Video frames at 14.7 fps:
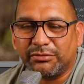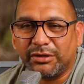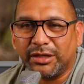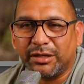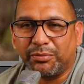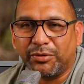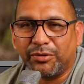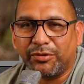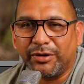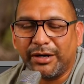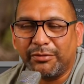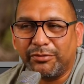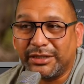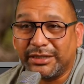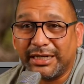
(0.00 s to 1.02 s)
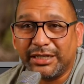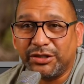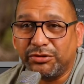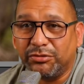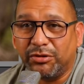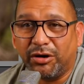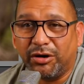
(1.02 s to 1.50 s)
run the program, which I
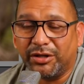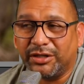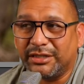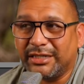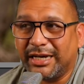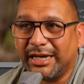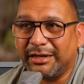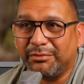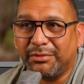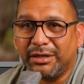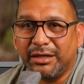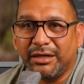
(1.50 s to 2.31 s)
do all the time,